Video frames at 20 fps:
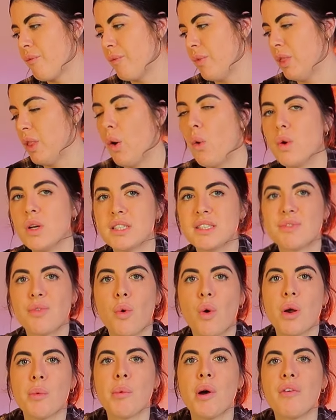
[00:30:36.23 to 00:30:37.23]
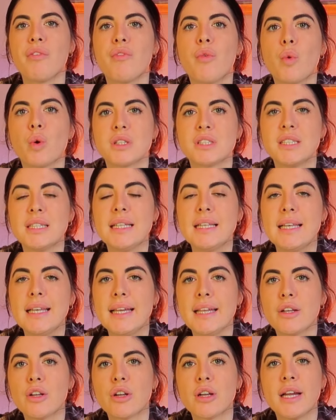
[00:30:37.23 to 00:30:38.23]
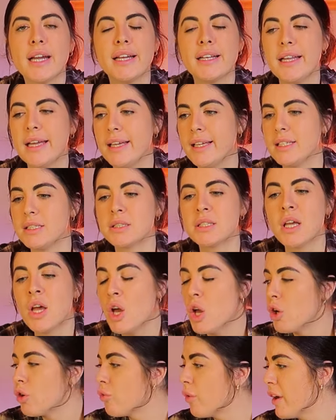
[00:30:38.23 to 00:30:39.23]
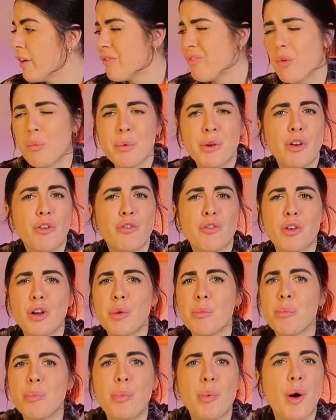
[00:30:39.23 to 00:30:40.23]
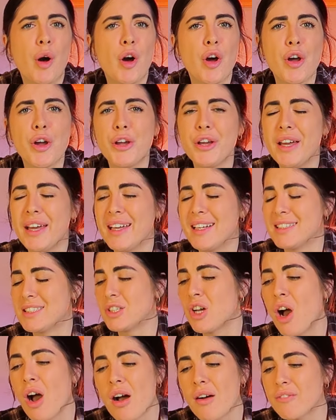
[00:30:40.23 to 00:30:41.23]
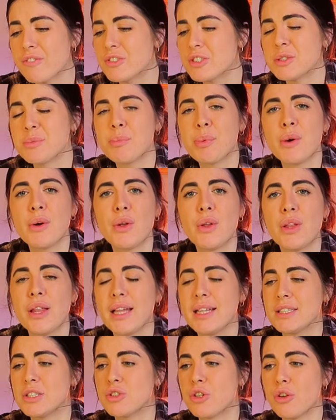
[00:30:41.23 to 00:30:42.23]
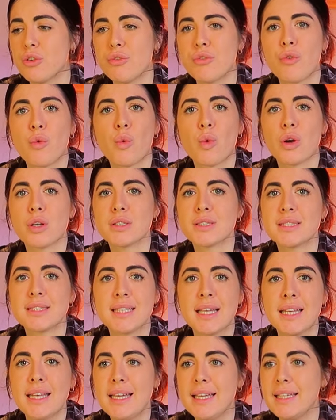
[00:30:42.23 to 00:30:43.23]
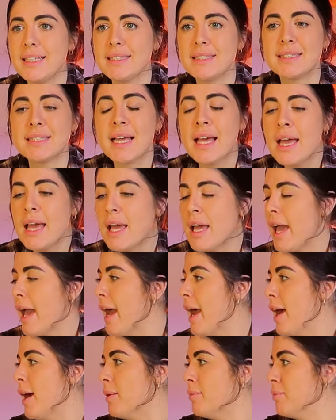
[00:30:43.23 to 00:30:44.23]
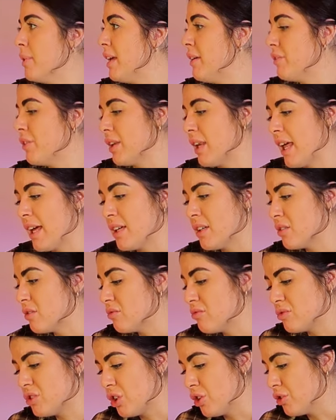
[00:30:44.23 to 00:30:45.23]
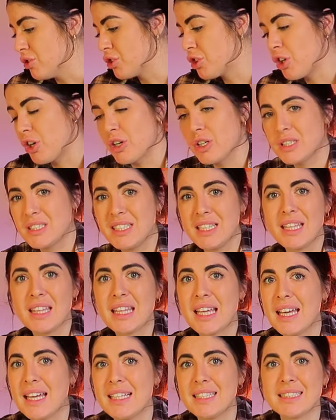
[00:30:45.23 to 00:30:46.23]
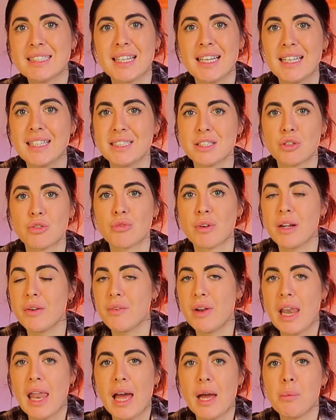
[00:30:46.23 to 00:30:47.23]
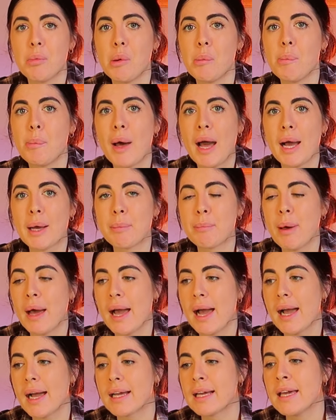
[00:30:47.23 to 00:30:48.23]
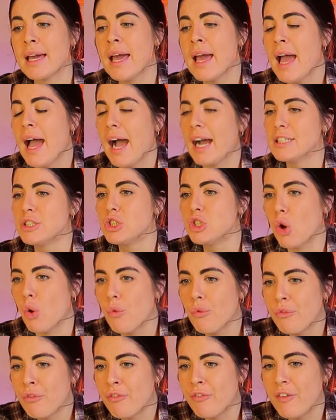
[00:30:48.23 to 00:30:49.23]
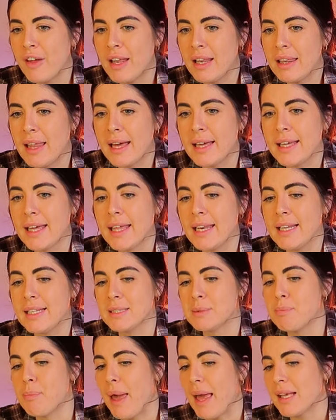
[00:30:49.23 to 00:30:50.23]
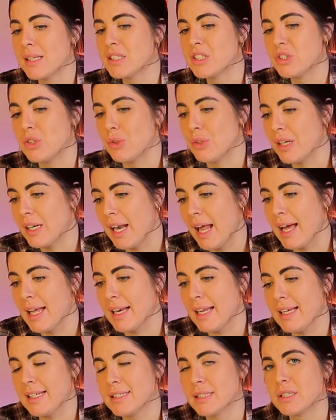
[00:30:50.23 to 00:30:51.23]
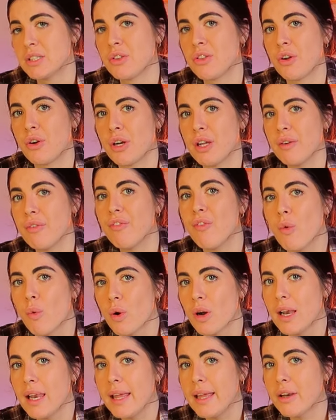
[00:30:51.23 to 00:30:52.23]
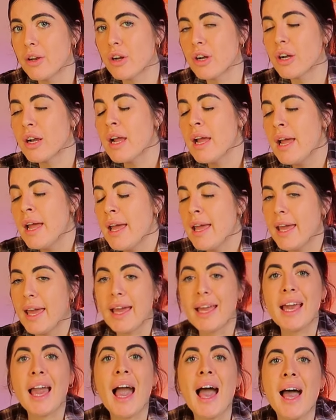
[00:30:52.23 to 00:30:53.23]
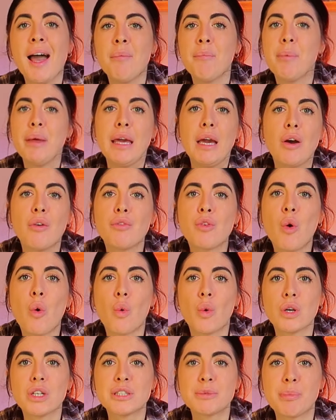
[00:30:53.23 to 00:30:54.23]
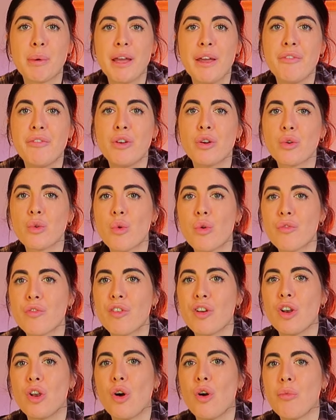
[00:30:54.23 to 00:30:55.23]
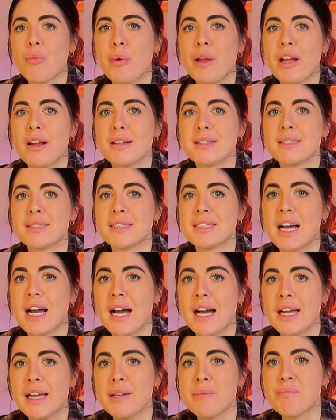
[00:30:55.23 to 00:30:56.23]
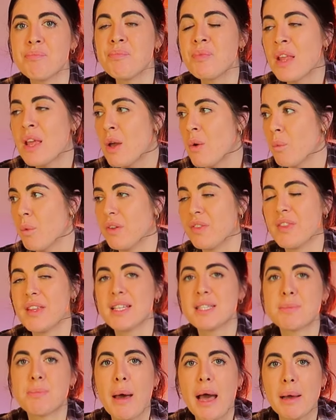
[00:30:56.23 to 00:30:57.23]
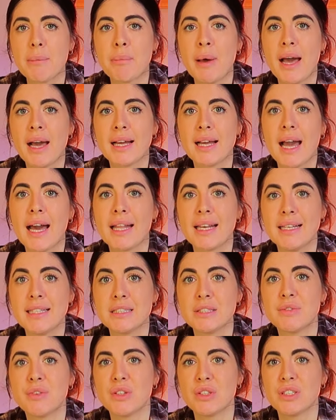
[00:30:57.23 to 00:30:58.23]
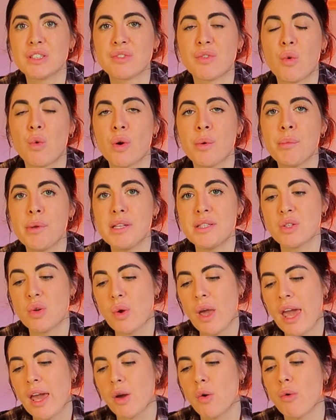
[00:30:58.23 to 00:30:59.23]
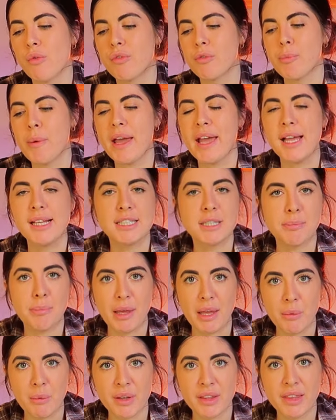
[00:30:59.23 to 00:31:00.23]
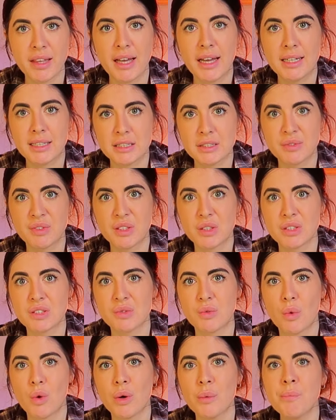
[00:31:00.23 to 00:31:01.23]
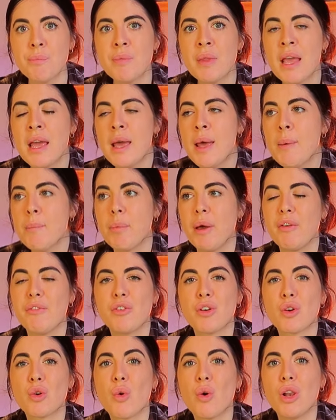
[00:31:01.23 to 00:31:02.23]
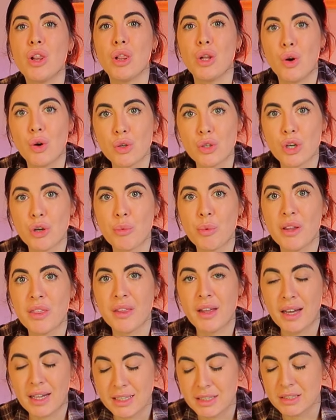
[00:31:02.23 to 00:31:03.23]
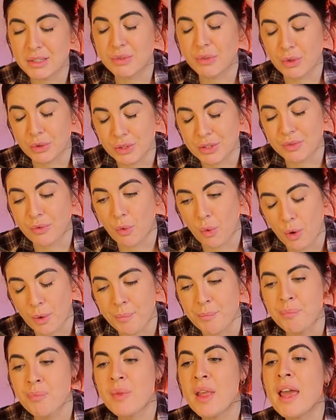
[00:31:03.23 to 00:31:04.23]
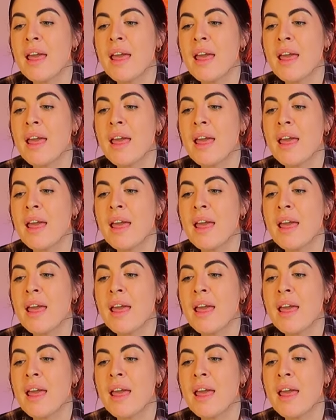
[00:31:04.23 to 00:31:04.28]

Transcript: lowest form of 14 litre, it is great for manoeuvring about, it's comfortable, it's good for cities, um, even like doing touristy things, it is a great reliable backpack. I don't feel like it is best suited at is 34 litre it can be, of course, but if you're going for long periods of time with this backpack at its fullest form, it's okay going from A to B with it at its fullest form. But if you're going longer with it at its fullest form,